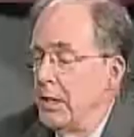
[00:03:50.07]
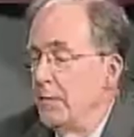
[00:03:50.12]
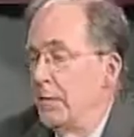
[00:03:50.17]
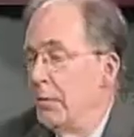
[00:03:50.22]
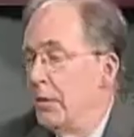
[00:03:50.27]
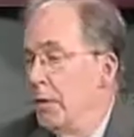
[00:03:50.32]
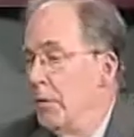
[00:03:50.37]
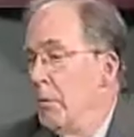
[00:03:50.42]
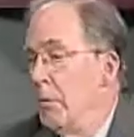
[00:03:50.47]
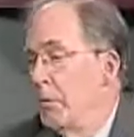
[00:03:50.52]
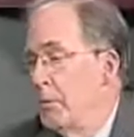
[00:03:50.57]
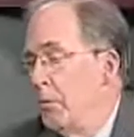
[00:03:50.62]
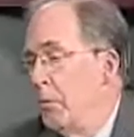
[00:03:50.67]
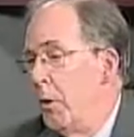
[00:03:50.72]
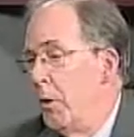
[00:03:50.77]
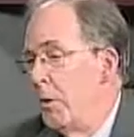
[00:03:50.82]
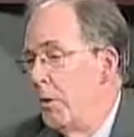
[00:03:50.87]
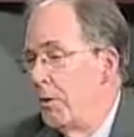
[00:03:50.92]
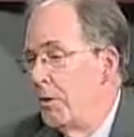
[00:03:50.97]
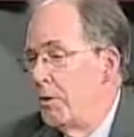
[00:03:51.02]
of a number of
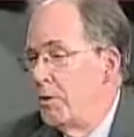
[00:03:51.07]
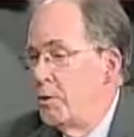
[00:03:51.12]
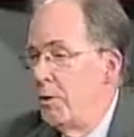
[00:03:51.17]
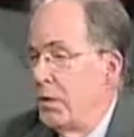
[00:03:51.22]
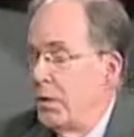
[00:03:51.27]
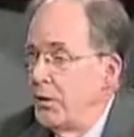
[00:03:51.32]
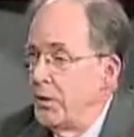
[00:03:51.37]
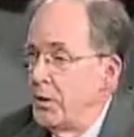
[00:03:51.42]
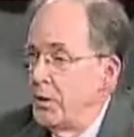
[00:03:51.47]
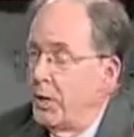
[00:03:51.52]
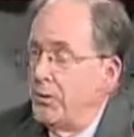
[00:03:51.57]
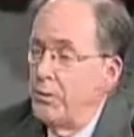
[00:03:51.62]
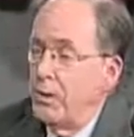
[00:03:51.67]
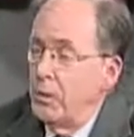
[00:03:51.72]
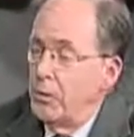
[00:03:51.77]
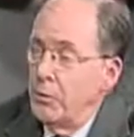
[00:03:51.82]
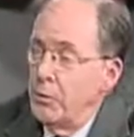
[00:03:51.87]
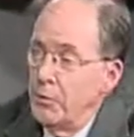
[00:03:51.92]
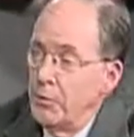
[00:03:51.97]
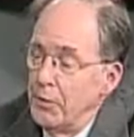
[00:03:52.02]
small business clients that I've
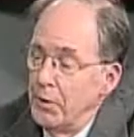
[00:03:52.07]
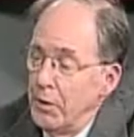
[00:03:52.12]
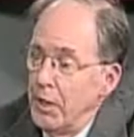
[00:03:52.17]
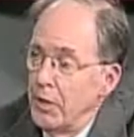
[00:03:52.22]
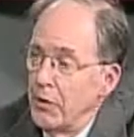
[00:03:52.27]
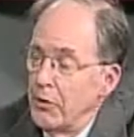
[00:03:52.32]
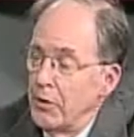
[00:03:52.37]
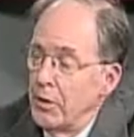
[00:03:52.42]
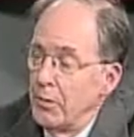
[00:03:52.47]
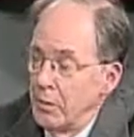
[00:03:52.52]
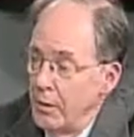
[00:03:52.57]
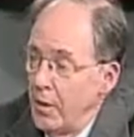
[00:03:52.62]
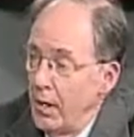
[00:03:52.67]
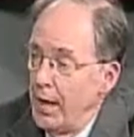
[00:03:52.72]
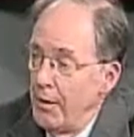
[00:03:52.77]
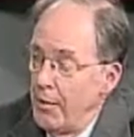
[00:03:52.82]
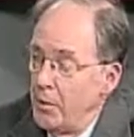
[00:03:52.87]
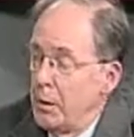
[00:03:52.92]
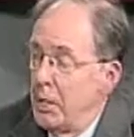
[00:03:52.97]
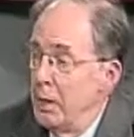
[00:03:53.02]
dealt with over the years that have
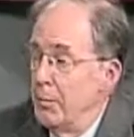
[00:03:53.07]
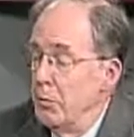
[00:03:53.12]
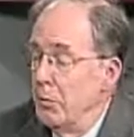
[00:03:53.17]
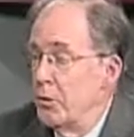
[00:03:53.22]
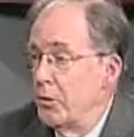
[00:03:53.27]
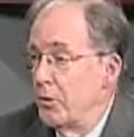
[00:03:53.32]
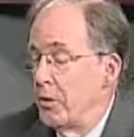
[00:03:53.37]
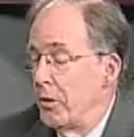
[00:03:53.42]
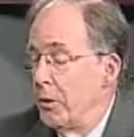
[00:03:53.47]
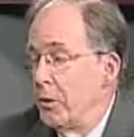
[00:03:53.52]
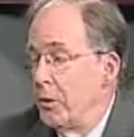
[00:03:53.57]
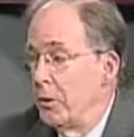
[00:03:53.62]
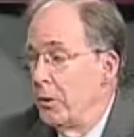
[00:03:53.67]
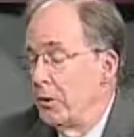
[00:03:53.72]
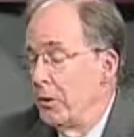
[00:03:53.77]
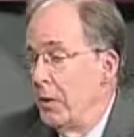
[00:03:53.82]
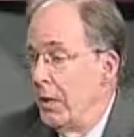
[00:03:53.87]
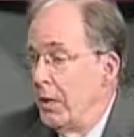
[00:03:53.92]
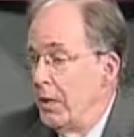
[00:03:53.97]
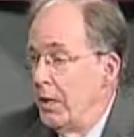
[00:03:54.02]
heavily become
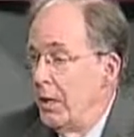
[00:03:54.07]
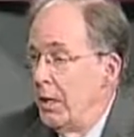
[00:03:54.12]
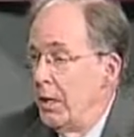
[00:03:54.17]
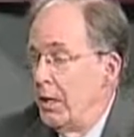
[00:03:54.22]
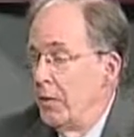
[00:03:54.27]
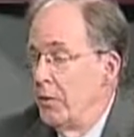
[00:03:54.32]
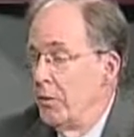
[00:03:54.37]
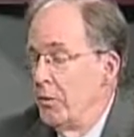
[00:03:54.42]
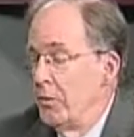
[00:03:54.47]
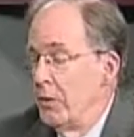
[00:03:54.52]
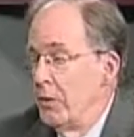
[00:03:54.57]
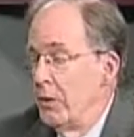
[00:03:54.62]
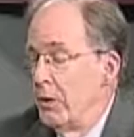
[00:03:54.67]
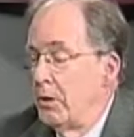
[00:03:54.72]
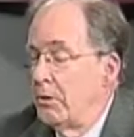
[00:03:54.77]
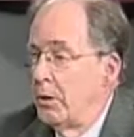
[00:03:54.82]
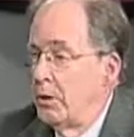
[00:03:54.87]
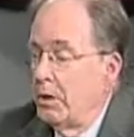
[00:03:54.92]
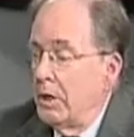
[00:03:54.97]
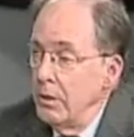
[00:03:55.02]
discouraged. It's
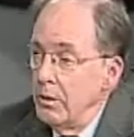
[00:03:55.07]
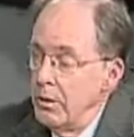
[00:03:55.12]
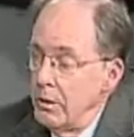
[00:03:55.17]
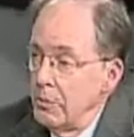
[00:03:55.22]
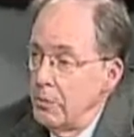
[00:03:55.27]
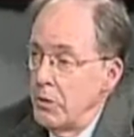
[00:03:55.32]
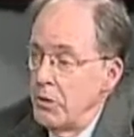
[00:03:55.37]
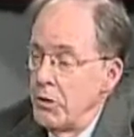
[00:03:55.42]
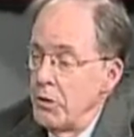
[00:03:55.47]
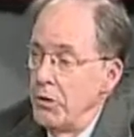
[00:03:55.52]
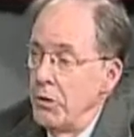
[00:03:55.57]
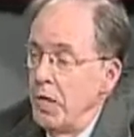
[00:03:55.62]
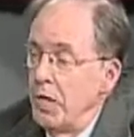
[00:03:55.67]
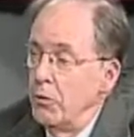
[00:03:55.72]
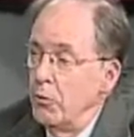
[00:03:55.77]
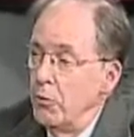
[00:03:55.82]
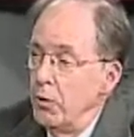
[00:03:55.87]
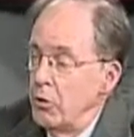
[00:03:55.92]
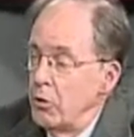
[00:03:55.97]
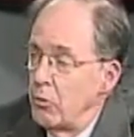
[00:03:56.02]
resulted in their business not
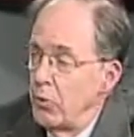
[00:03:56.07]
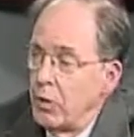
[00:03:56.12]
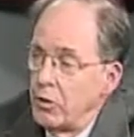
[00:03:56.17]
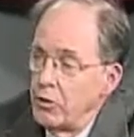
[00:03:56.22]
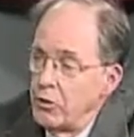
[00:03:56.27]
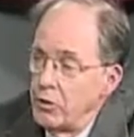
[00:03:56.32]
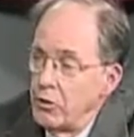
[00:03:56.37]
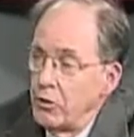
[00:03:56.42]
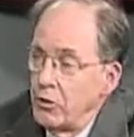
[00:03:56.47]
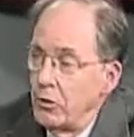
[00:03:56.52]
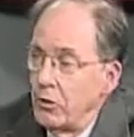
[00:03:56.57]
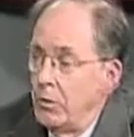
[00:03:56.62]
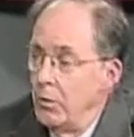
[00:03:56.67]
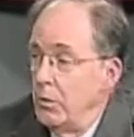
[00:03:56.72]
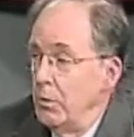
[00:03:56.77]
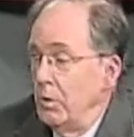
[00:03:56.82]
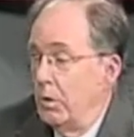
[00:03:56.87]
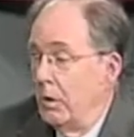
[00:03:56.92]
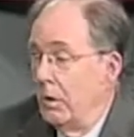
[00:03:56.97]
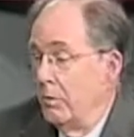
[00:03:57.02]
doing as well as it
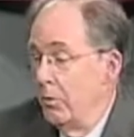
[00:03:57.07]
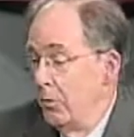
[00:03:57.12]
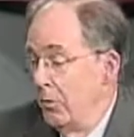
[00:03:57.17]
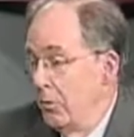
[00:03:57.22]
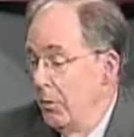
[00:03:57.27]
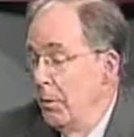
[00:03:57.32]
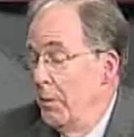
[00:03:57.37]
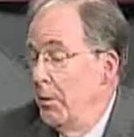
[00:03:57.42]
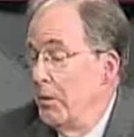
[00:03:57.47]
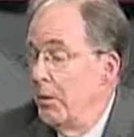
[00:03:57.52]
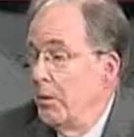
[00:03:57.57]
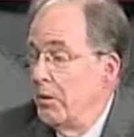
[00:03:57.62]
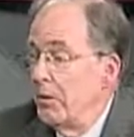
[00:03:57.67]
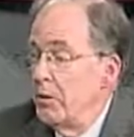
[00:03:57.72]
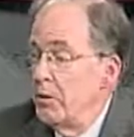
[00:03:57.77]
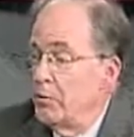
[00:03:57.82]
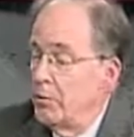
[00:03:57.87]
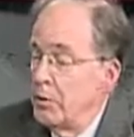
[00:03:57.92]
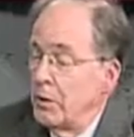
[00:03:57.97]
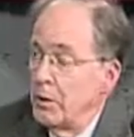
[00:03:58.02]
should, and then some instances
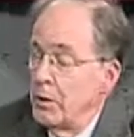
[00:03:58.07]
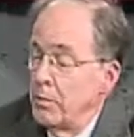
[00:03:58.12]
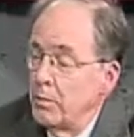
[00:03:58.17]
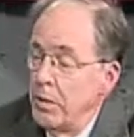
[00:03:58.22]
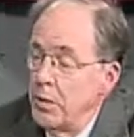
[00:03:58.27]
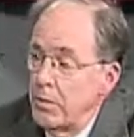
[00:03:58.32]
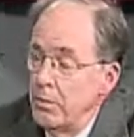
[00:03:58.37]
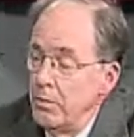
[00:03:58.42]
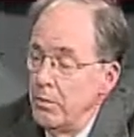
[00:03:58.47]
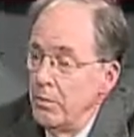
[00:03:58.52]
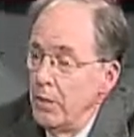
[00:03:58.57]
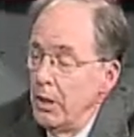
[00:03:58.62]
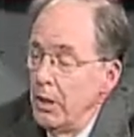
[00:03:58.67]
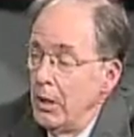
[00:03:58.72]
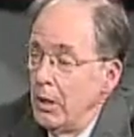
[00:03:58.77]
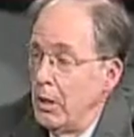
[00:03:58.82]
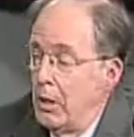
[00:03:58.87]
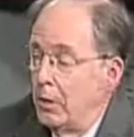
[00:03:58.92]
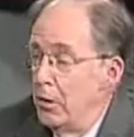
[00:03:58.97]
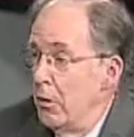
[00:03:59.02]
it's resulted basically in
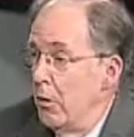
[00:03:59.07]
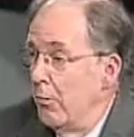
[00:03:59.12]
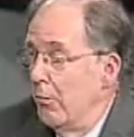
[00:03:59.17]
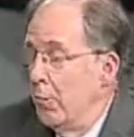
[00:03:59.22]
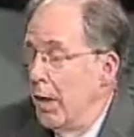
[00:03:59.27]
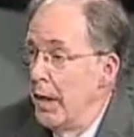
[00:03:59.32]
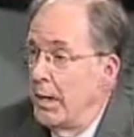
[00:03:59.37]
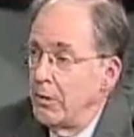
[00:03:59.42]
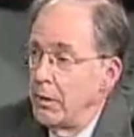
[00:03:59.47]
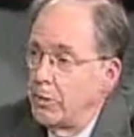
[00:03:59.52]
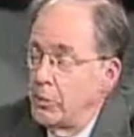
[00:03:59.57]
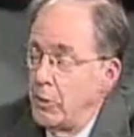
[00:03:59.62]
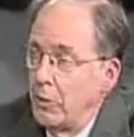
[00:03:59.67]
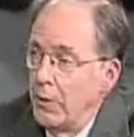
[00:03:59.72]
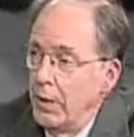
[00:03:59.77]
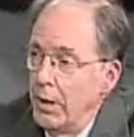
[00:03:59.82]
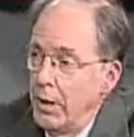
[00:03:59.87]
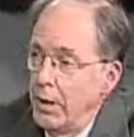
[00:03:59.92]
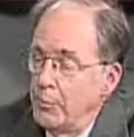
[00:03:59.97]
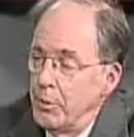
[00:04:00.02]
either going bankrupt,
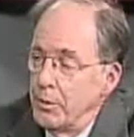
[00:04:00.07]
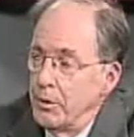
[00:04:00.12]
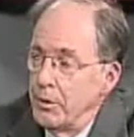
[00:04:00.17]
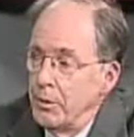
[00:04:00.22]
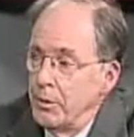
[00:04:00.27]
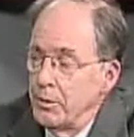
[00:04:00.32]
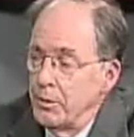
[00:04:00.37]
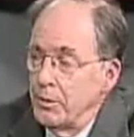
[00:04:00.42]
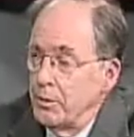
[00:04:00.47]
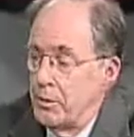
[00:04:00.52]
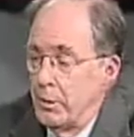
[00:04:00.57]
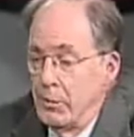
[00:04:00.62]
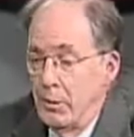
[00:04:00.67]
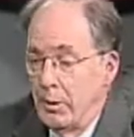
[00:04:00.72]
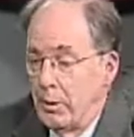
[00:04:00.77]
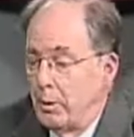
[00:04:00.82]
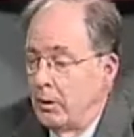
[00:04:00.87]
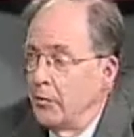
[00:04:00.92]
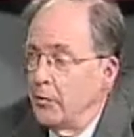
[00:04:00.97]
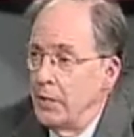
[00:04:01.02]
going business, or simply
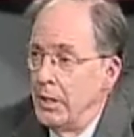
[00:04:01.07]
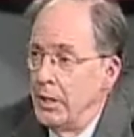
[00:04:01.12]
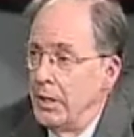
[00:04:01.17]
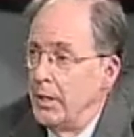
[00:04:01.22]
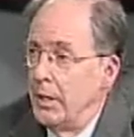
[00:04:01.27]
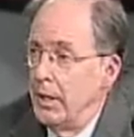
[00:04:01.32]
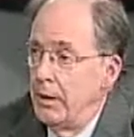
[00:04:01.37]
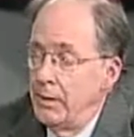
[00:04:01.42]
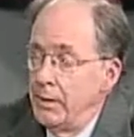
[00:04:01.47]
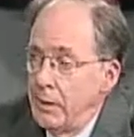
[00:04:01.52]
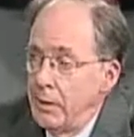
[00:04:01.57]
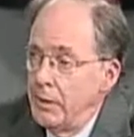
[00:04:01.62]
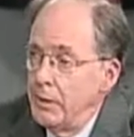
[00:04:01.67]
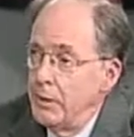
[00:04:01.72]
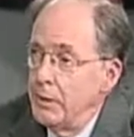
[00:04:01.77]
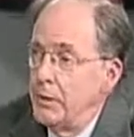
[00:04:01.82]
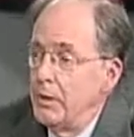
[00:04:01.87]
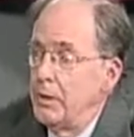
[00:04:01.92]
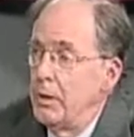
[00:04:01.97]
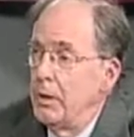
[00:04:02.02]
closing it down and
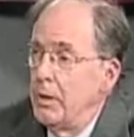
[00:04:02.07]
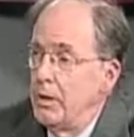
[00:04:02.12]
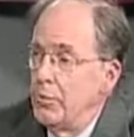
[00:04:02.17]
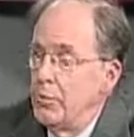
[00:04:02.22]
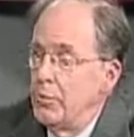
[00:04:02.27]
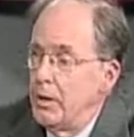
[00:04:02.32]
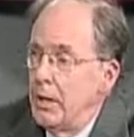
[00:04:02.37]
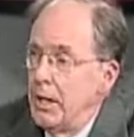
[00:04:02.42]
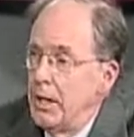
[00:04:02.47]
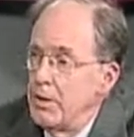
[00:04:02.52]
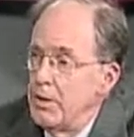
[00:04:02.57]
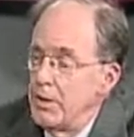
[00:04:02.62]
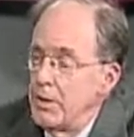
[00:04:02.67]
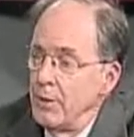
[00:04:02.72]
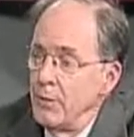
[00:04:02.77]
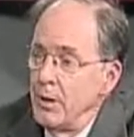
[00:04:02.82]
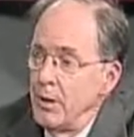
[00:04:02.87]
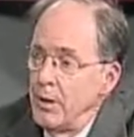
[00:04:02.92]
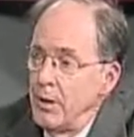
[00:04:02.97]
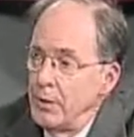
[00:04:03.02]
moving on to
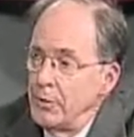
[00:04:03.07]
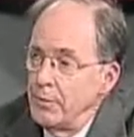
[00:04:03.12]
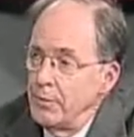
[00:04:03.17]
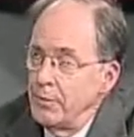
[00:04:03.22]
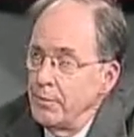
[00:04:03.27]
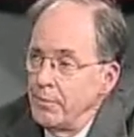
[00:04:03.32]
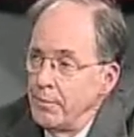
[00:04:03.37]
something else.